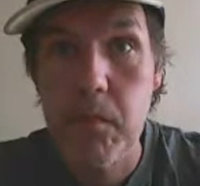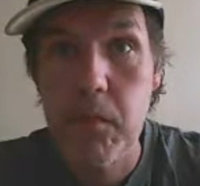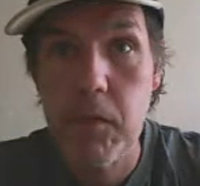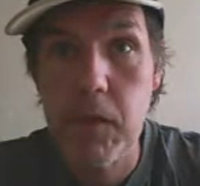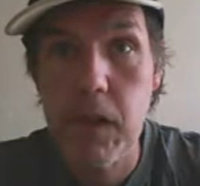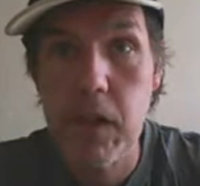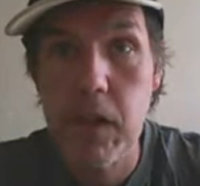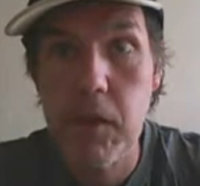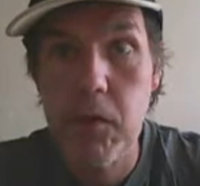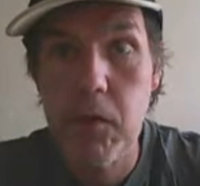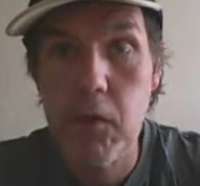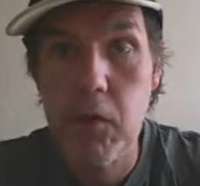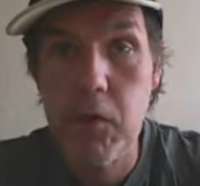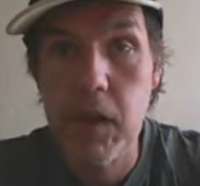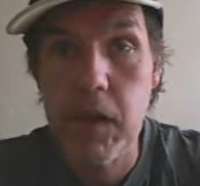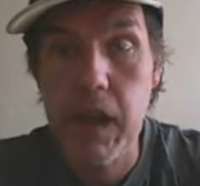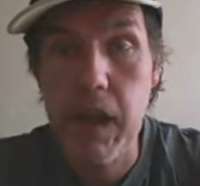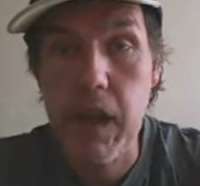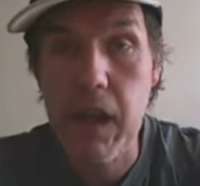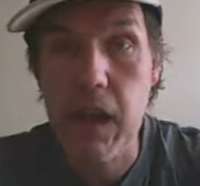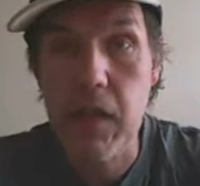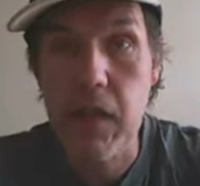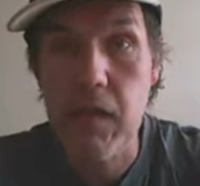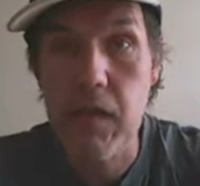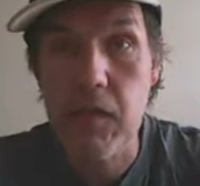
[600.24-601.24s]
we look
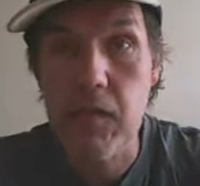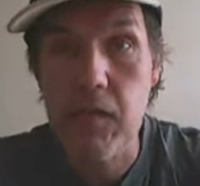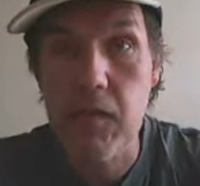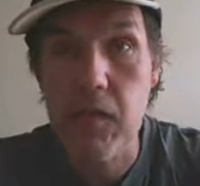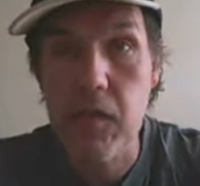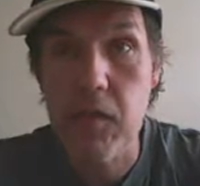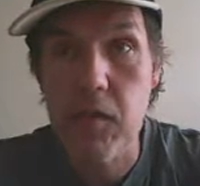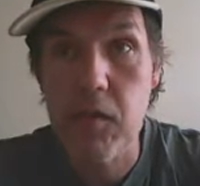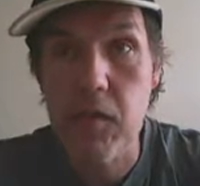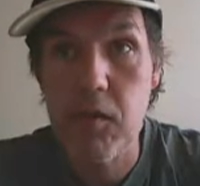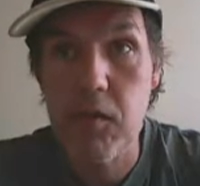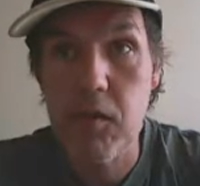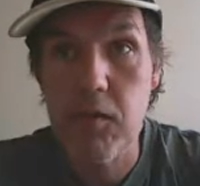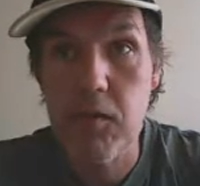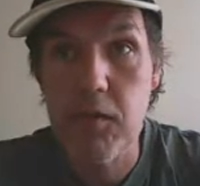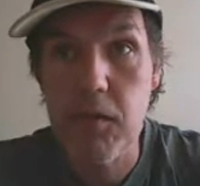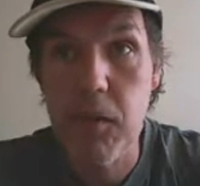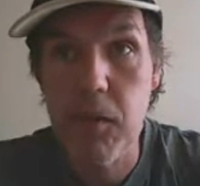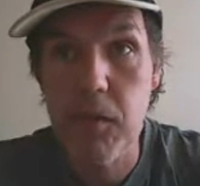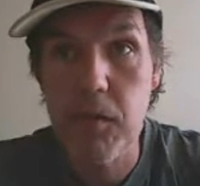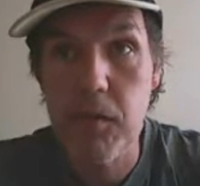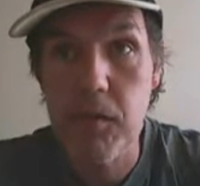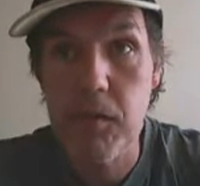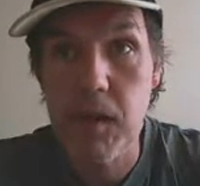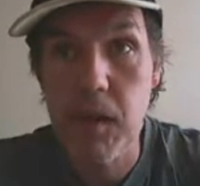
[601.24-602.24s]
at the
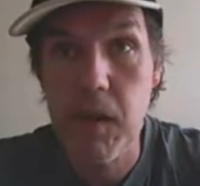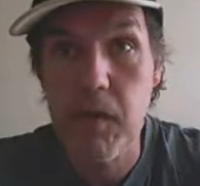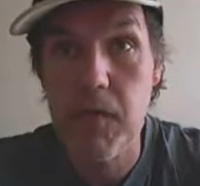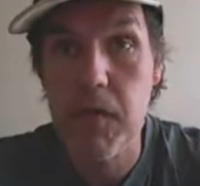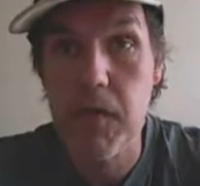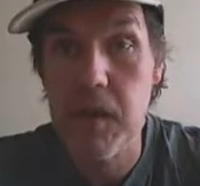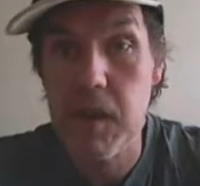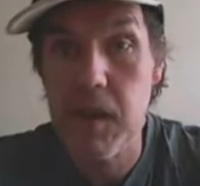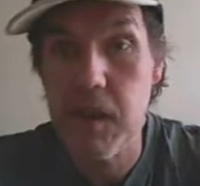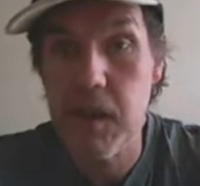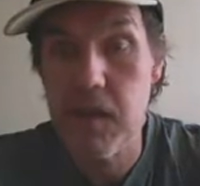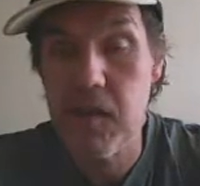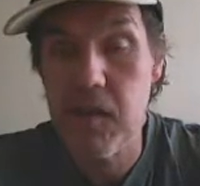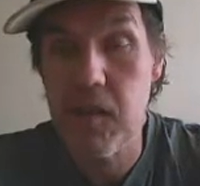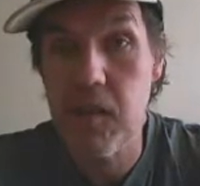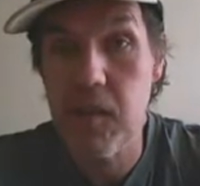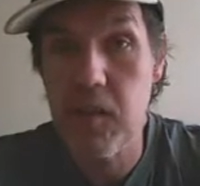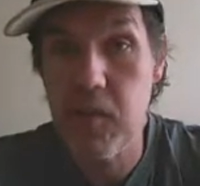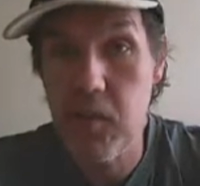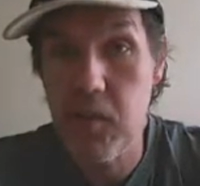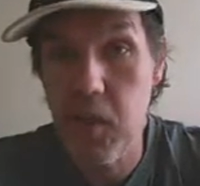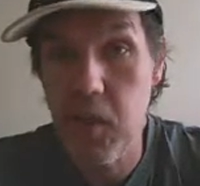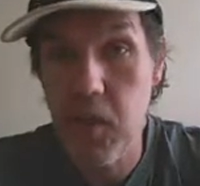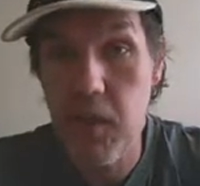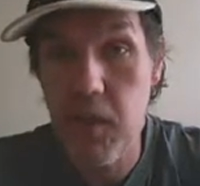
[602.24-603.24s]
tree of death in its
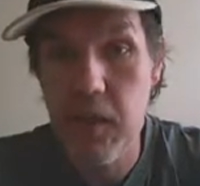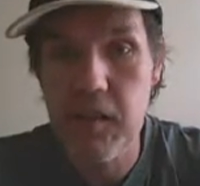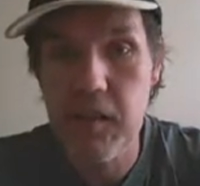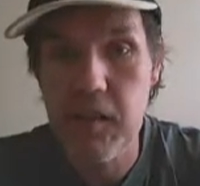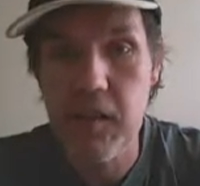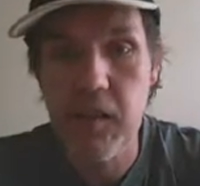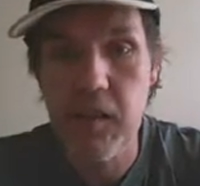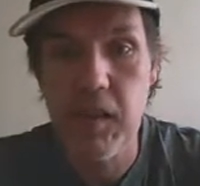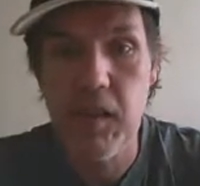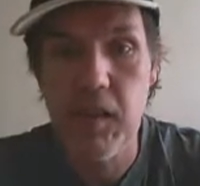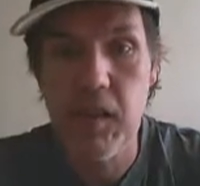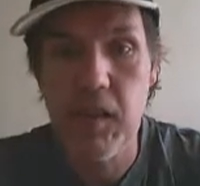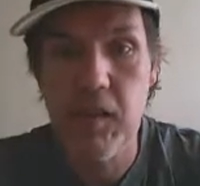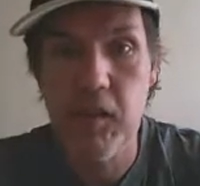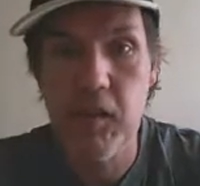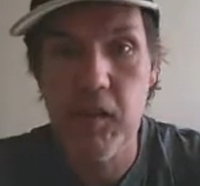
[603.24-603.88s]
entirety,